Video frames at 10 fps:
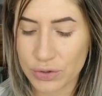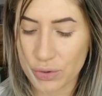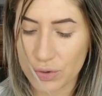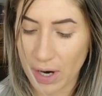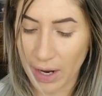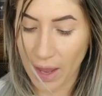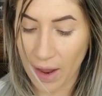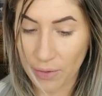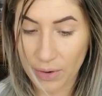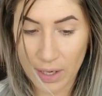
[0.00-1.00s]
to try
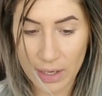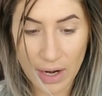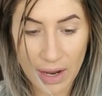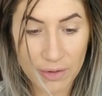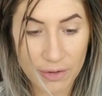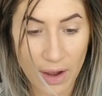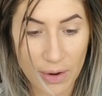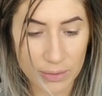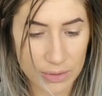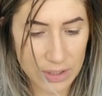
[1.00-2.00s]
out, and I
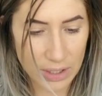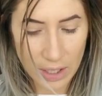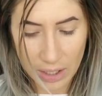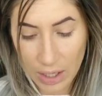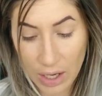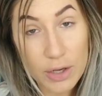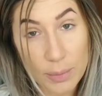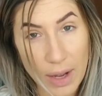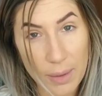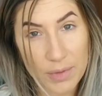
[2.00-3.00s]
found
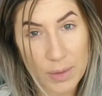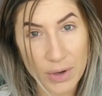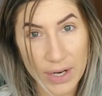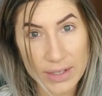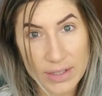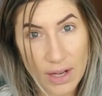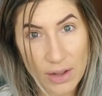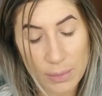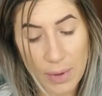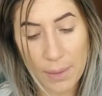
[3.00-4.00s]
Colourpop, the brand
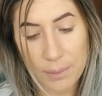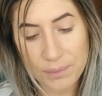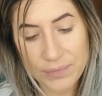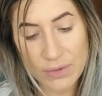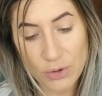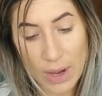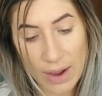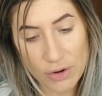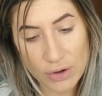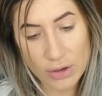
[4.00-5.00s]
Colourpop. If you
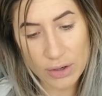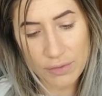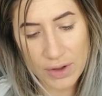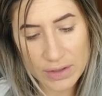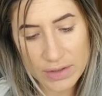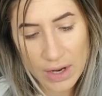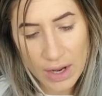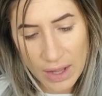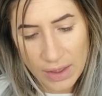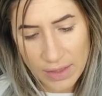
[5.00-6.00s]
haven't heard of it,
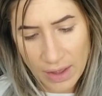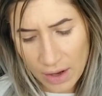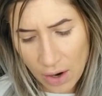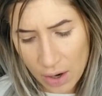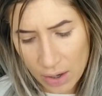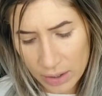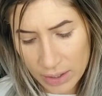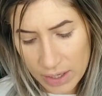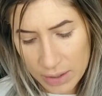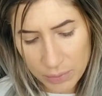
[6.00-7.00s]
they are
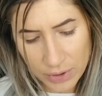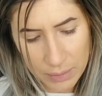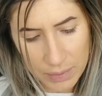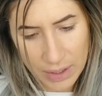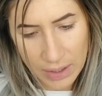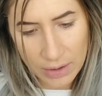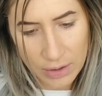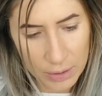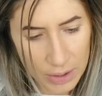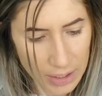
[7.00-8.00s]
getting pretty big.
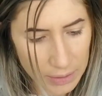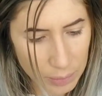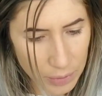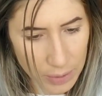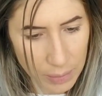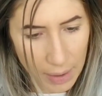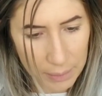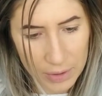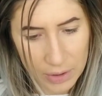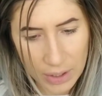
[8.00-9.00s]
They're getting pretty
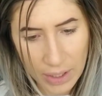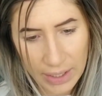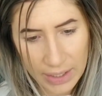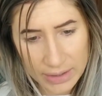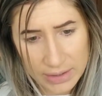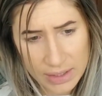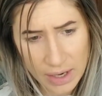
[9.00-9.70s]
popular, and